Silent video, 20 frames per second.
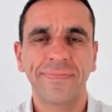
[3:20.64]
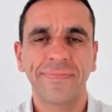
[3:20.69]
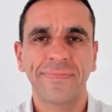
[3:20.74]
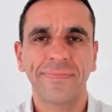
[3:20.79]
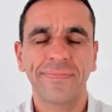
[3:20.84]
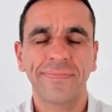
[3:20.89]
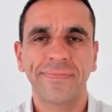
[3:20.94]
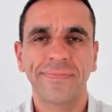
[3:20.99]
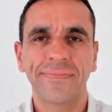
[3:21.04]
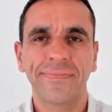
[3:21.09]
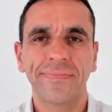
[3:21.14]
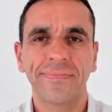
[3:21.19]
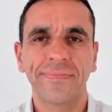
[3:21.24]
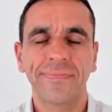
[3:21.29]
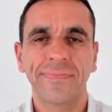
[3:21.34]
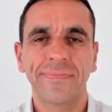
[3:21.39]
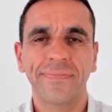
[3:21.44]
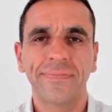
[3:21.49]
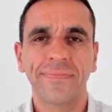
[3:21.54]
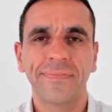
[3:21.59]

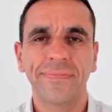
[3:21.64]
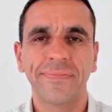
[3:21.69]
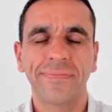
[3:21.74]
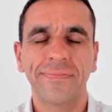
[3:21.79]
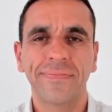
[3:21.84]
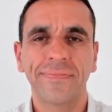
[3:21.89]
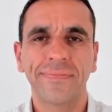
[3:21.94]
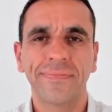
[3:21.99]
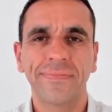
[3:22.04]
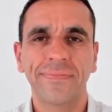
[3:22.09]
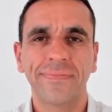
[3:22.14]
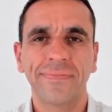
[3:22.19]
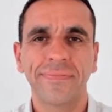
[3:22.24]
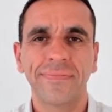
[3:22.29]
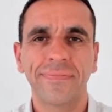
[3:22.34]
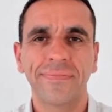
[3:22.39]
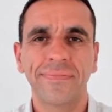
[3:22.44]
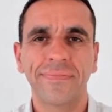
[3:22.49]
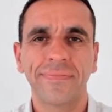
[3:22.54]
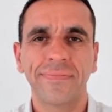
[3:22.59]

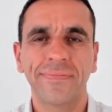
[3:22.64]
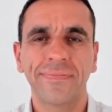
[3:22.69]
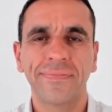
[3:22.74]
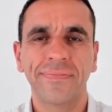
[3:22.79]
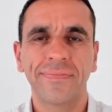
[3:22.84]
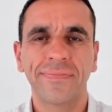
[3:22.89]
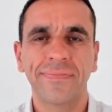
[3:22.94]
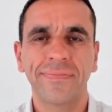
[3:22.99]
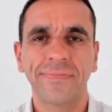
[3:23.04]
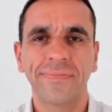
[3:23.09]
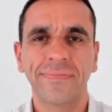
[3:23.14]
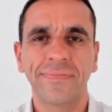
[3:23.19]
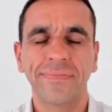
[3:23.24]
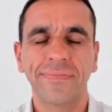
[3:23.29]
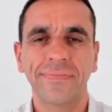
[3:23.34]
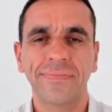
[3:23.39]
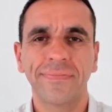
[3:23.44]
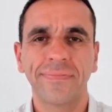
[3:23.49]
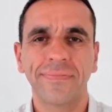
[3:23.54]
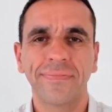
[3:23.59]

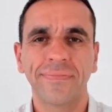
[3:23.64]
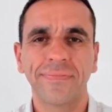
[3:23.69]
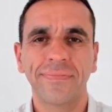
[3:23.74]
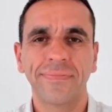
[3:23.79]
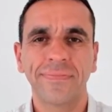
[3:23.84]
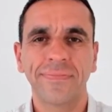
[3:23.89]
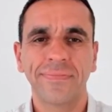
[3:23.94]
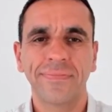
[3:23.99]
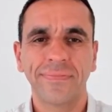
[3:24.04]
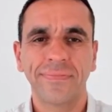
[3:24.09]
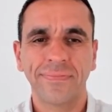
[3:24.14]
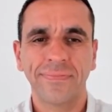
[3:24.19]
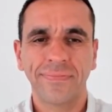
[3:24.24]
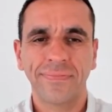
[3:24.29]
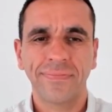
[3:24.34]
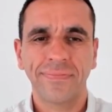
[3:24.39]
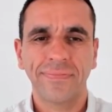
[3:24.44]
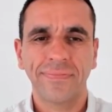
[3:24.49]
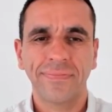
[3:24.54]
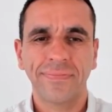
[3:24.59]

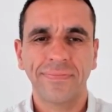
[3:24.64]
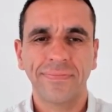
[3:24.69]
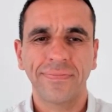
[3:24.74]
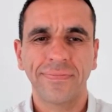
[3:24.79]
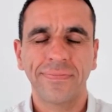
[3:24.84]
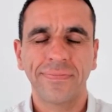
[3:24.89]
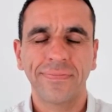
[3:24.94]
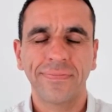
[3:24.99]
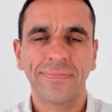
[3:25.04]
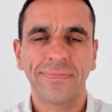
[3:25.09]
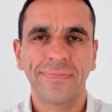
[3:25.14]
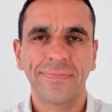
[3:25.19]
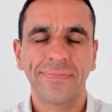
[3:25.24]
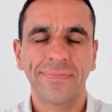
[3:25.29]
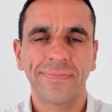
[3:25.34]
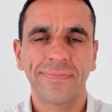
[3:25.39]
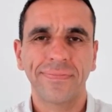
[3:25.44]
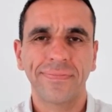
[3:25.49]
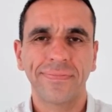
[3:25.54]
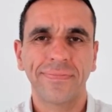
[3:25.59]

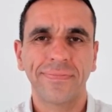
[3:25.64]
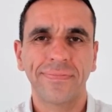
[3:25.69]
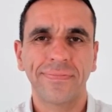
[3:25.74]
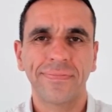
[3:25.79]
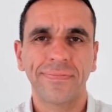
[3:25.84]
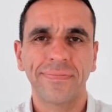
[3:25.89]
No words are spoken by the person on screen.